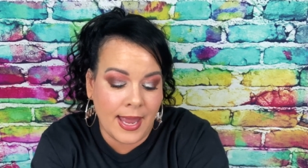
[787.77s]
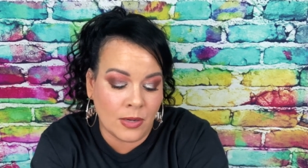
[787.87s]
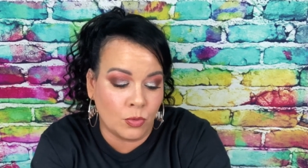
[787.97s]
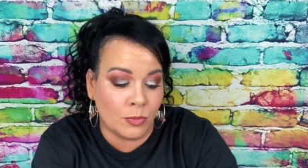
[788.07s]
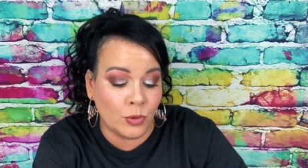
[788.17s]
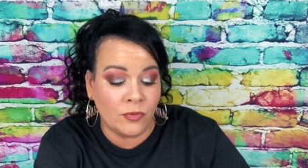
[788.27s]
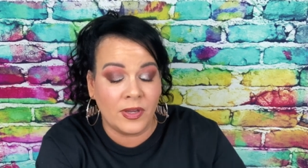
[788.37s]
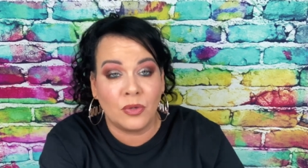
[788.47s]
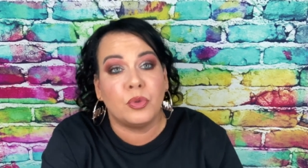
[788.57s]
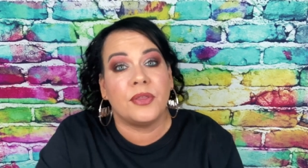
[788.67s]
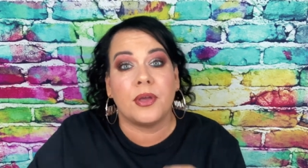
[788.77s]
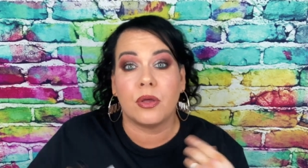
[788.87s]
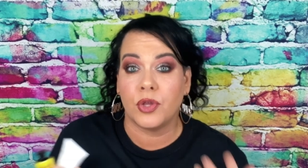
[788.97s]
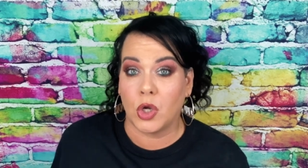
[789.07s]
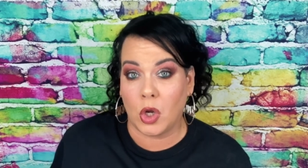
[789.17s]
and we'll move in with
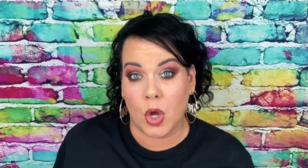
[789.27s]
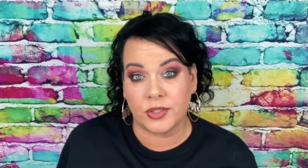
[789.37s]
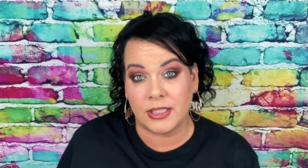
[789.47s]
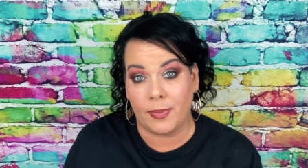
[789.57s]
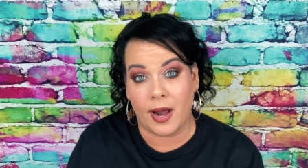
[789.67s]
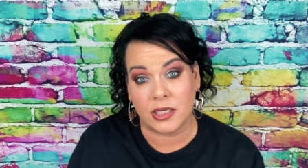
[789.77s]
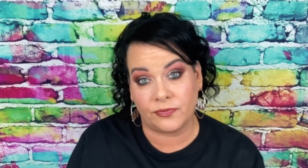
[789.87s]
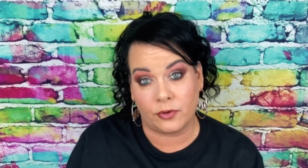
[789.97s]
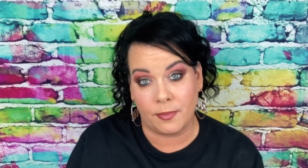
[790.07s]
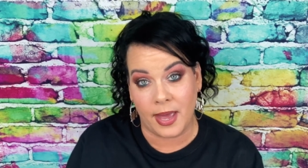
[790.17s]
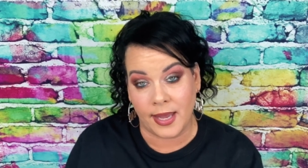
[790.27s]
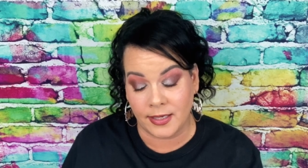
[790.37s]
the glossy box for May.